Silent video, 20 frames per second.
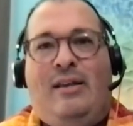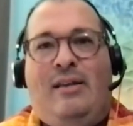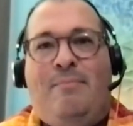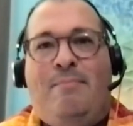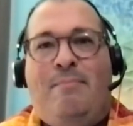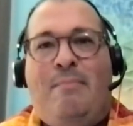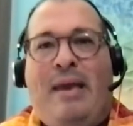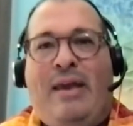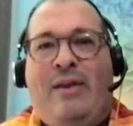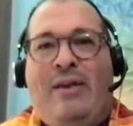
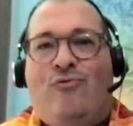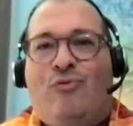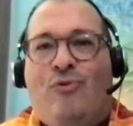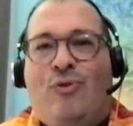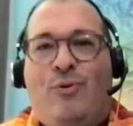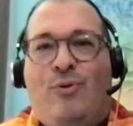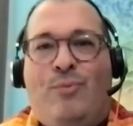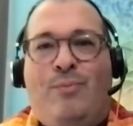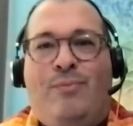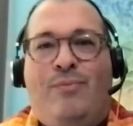made
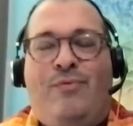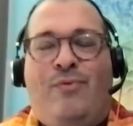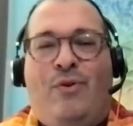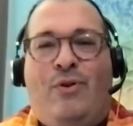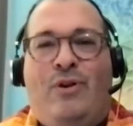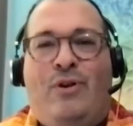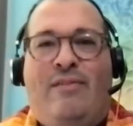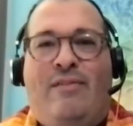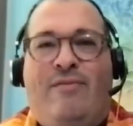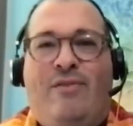room for
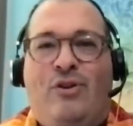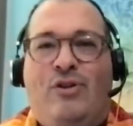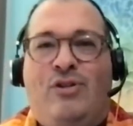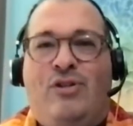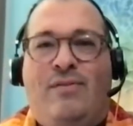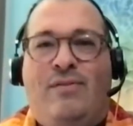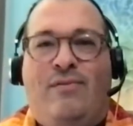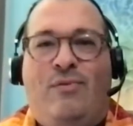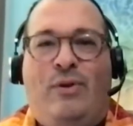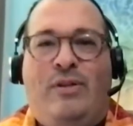diverse
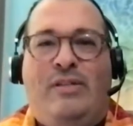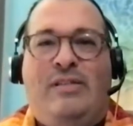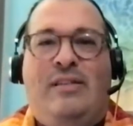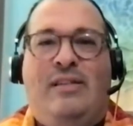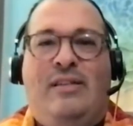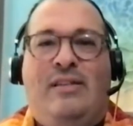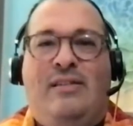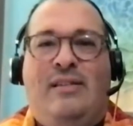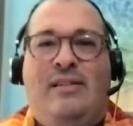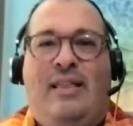
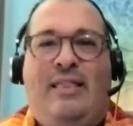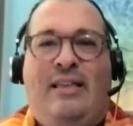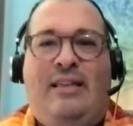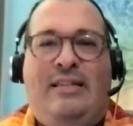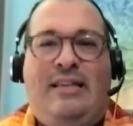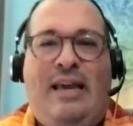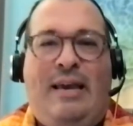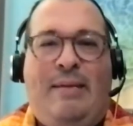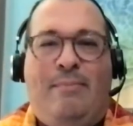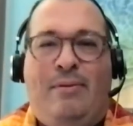voices at the
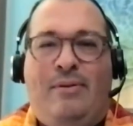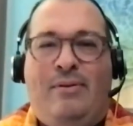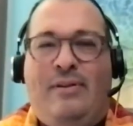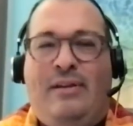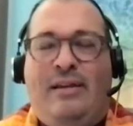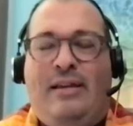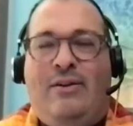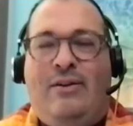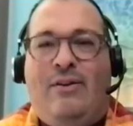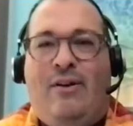table
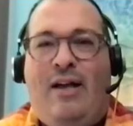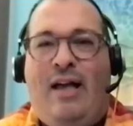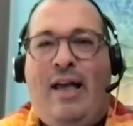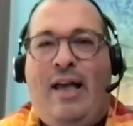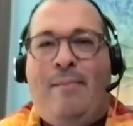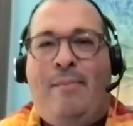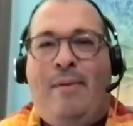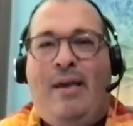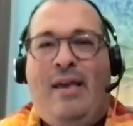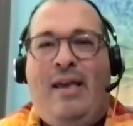in her
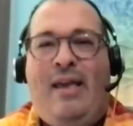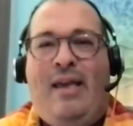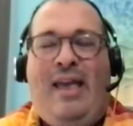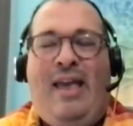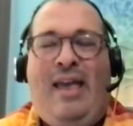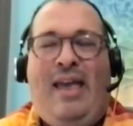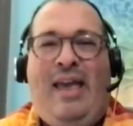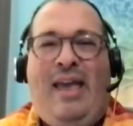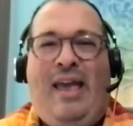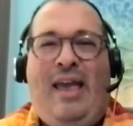lab,
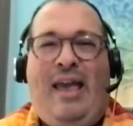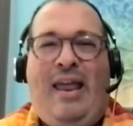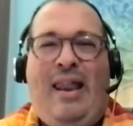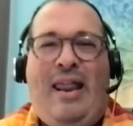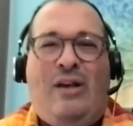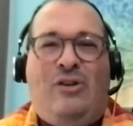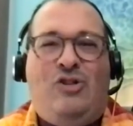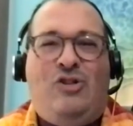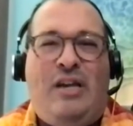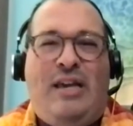and
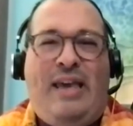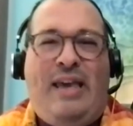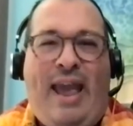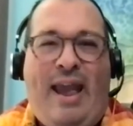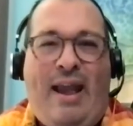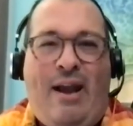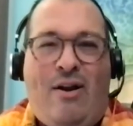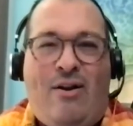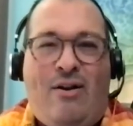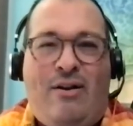how she
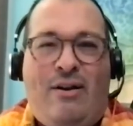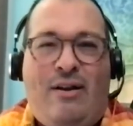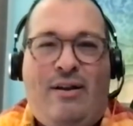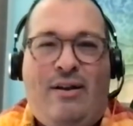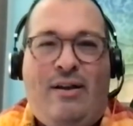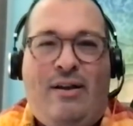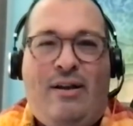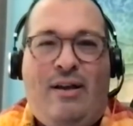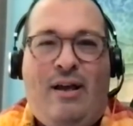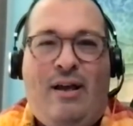cared
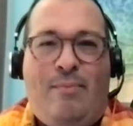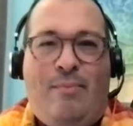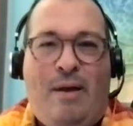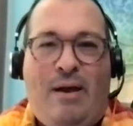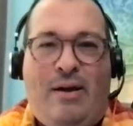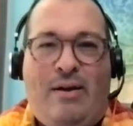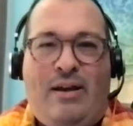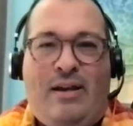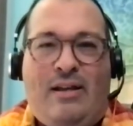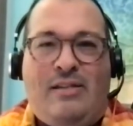
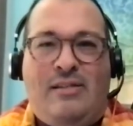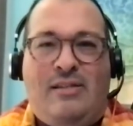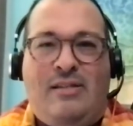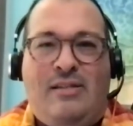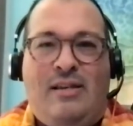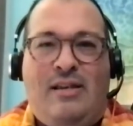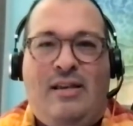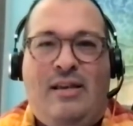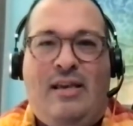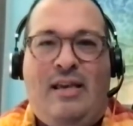about us,
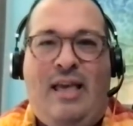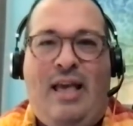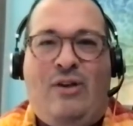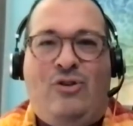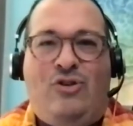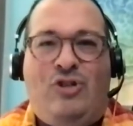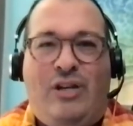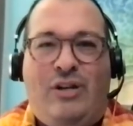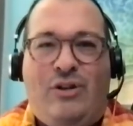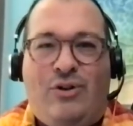how
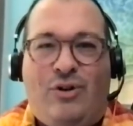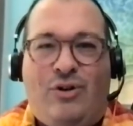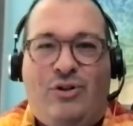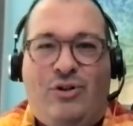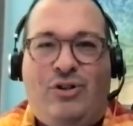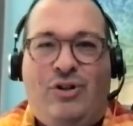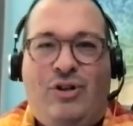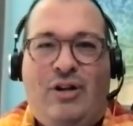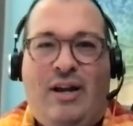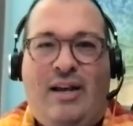she
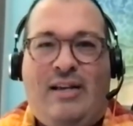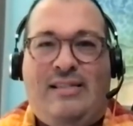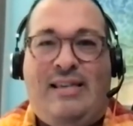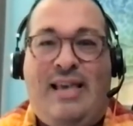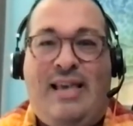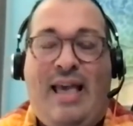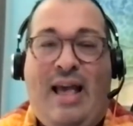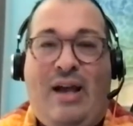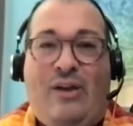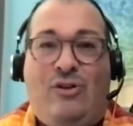nurtured us,
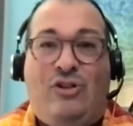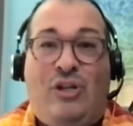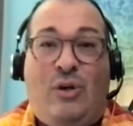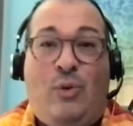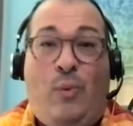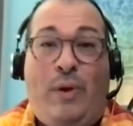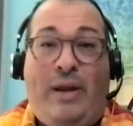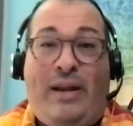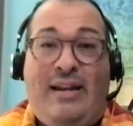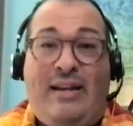how she
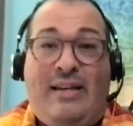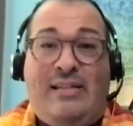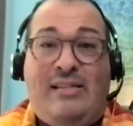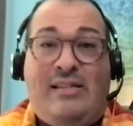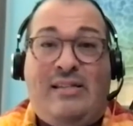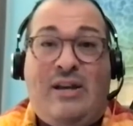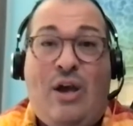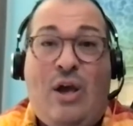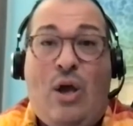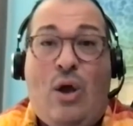
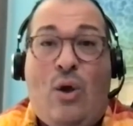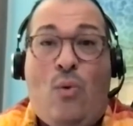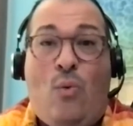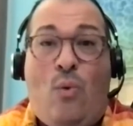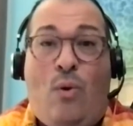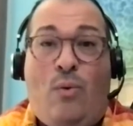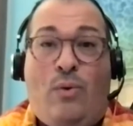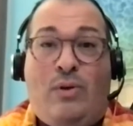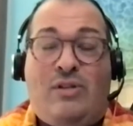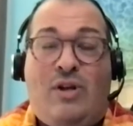witnessed
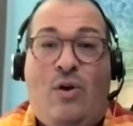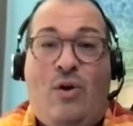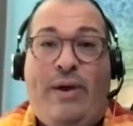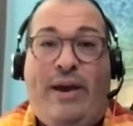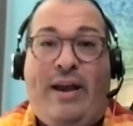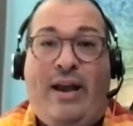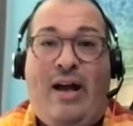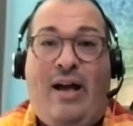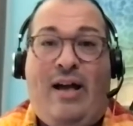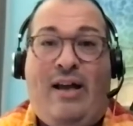what was
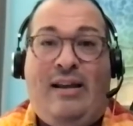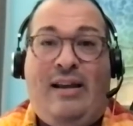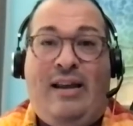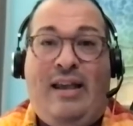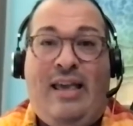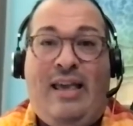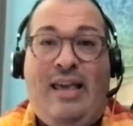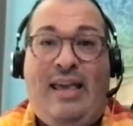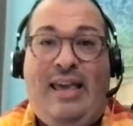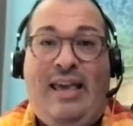going on
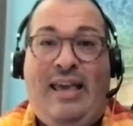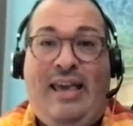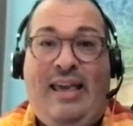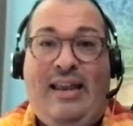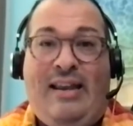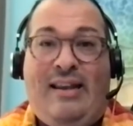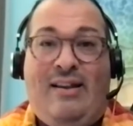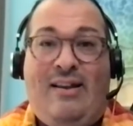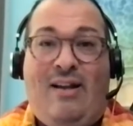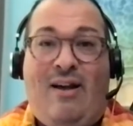
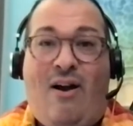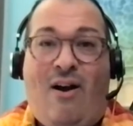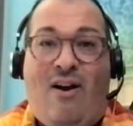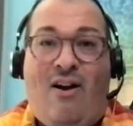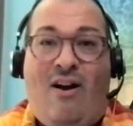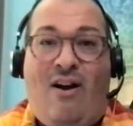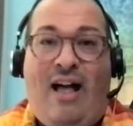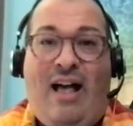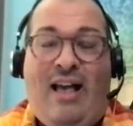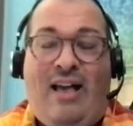in our
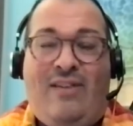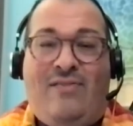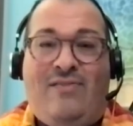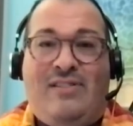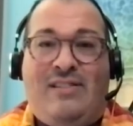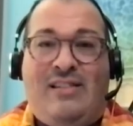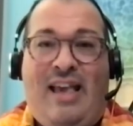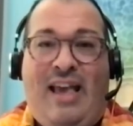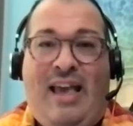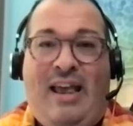
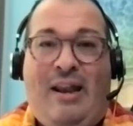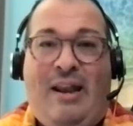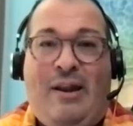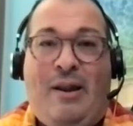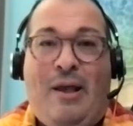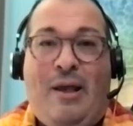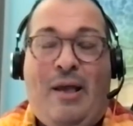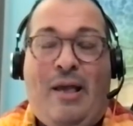lives and